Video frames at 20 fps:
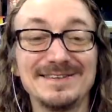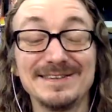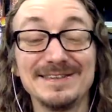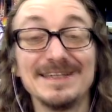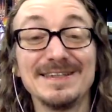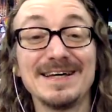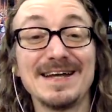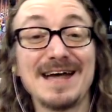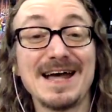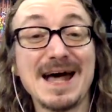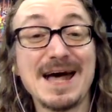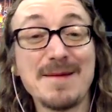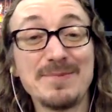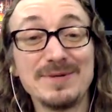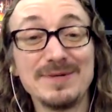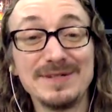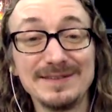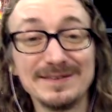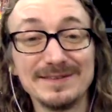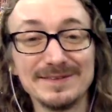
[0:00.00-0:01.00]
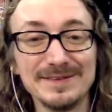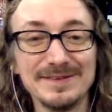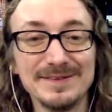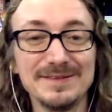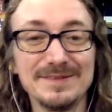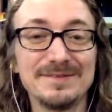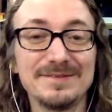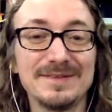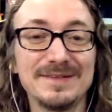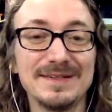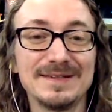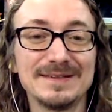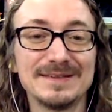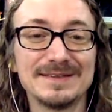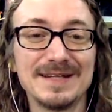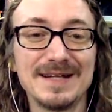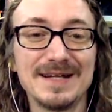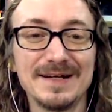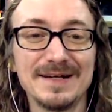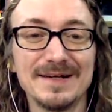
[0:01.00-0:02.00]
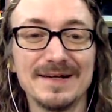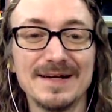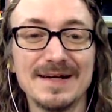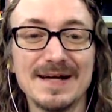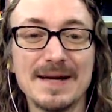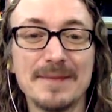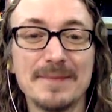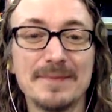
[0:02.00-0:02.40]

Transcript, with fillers: see that happening, or you think it's not going to happen?